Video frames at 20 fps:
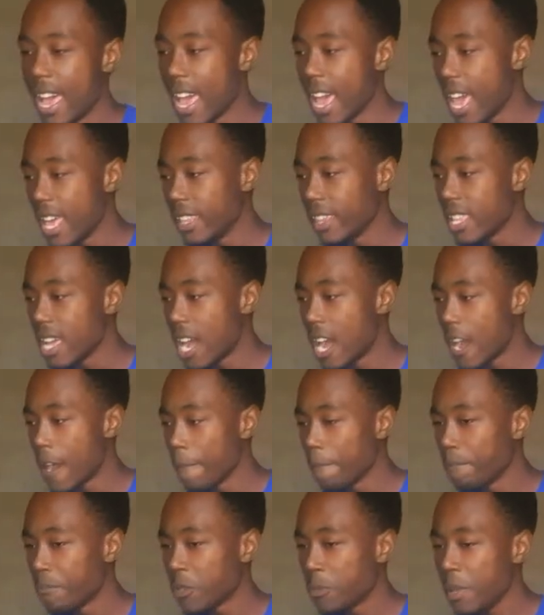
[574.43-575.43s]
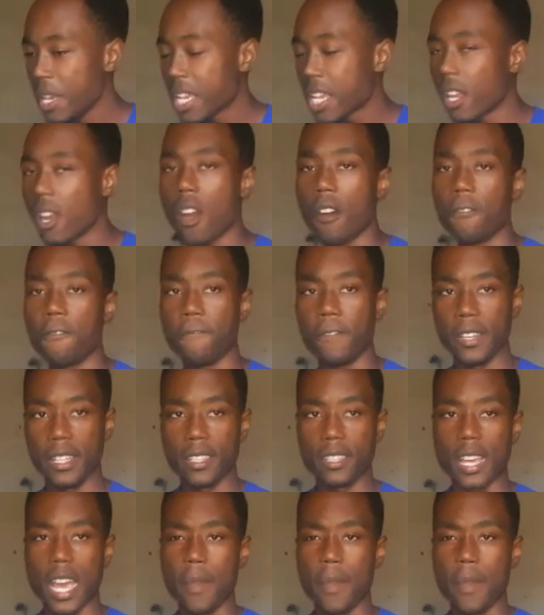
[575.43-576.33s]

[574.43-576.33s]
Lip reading: And speaking of 5th,